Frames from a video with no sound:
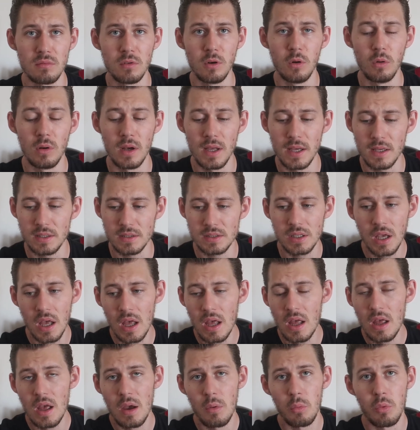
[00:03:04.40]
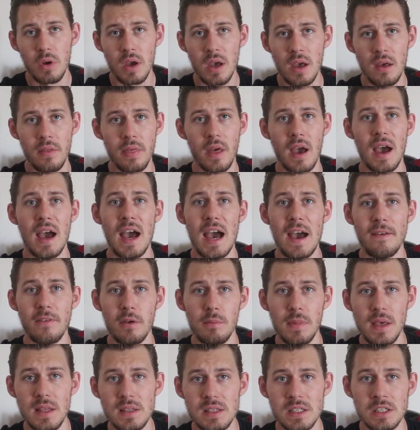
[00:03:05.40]
rulings, with a
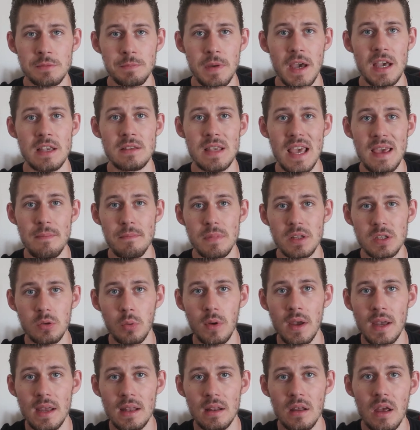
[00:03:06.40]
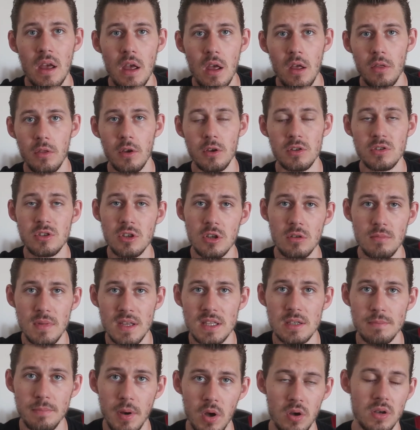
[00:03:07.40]
½ meter space in between those 2
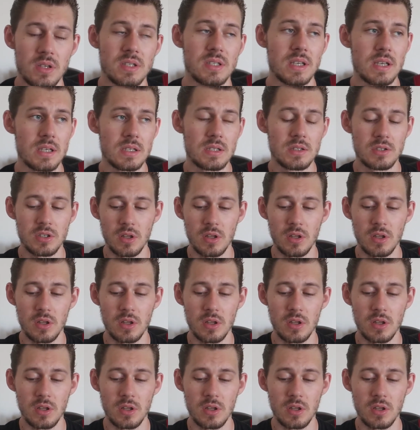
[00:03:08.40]
meter boxes,